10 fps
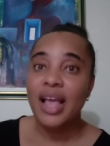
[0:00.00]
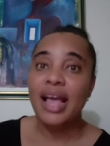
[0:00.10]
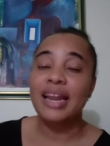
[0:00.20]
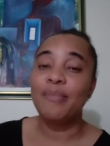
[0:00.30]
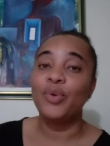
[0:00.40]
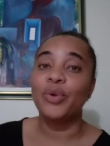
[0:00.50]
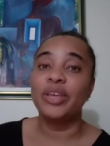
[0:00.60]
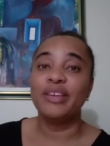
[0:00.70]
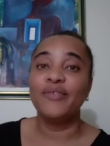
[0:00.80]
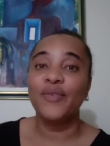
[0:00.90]
and I'm
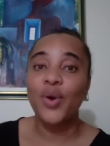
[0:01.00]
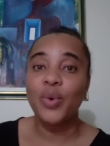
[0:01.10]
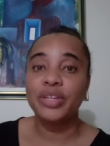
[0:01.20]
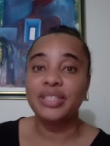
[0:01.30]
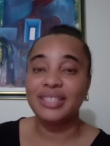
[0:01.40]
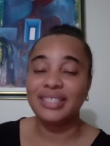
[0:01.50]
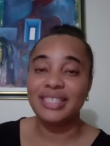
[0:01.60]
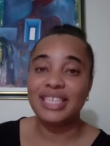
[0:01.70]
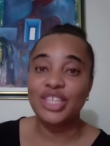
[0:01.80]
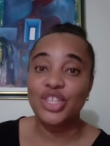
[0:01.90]
looking forward to
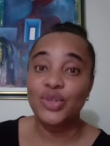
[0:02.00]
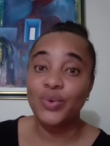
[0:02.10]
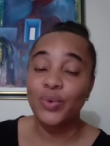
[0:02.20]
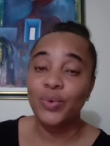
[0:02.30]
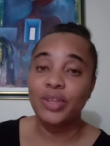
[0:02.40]
seeing you,